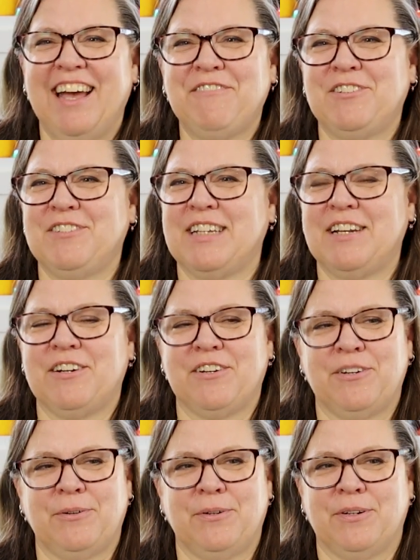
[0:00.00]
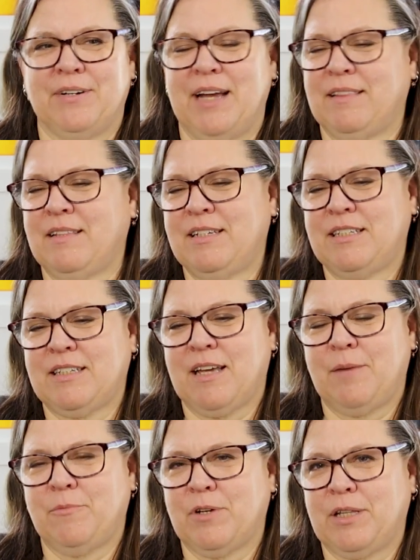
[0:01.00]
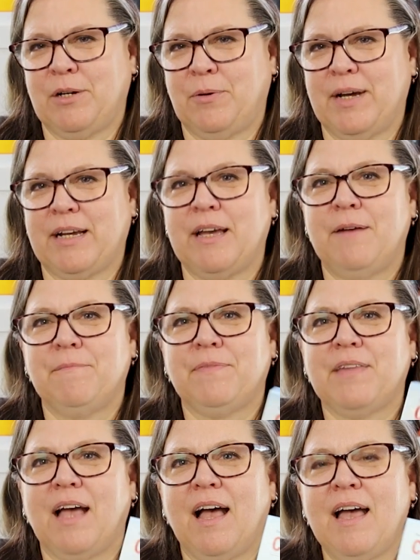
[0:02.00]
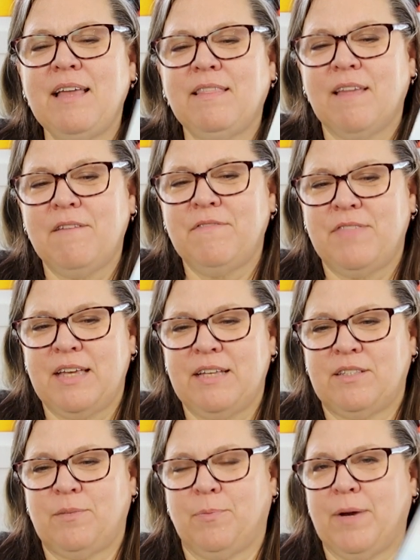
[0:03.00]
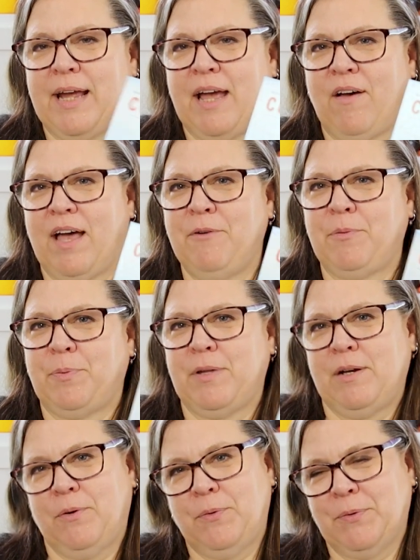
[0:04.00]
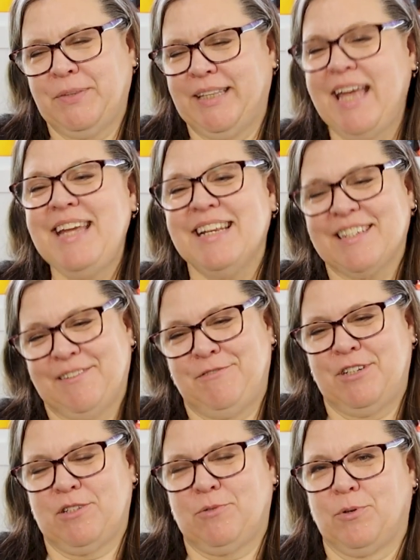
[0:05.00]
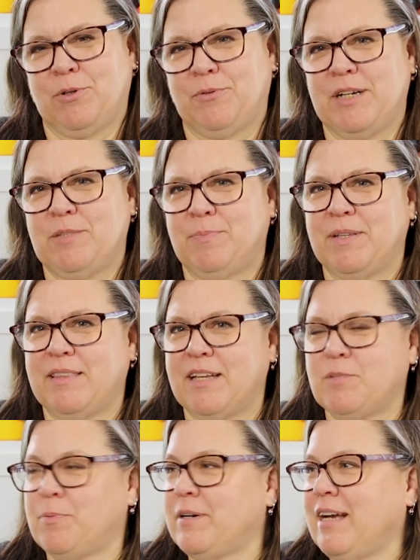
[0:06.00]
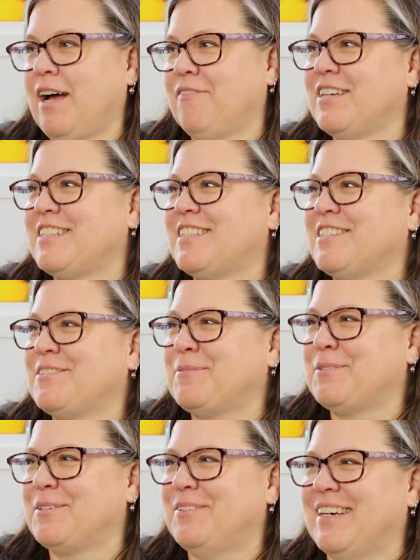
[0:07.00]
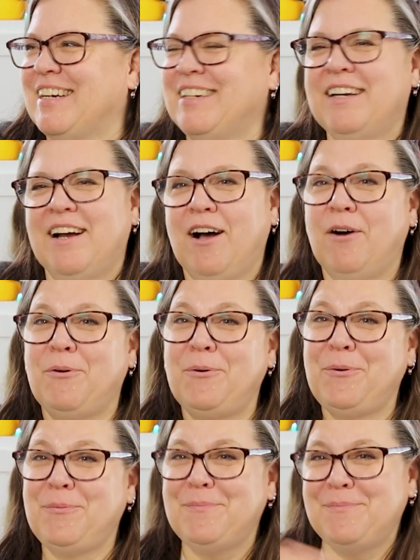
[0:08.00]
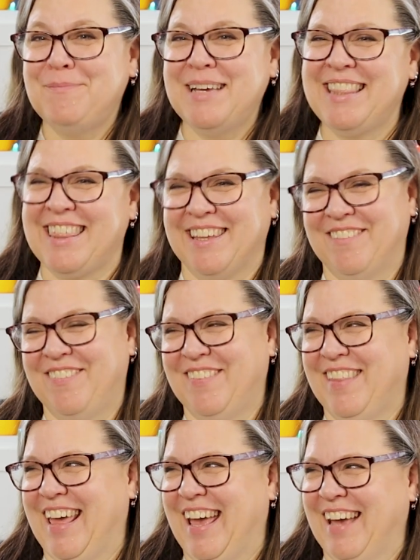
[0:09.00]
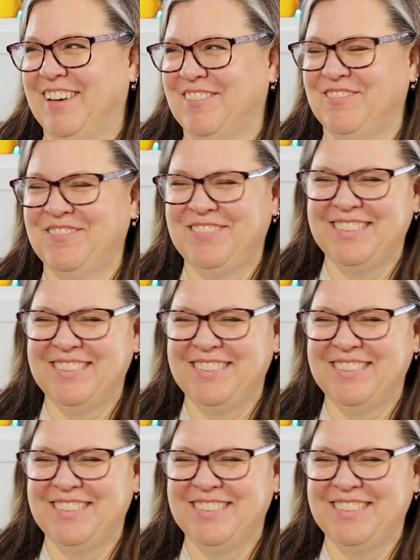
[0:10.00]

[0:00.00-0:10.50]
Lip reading: after dinner or at lunchtime really quick. I love these to bring out. I would play a whole night of just roll and writes, but that's pretty obvious since we're doing a whole month of them.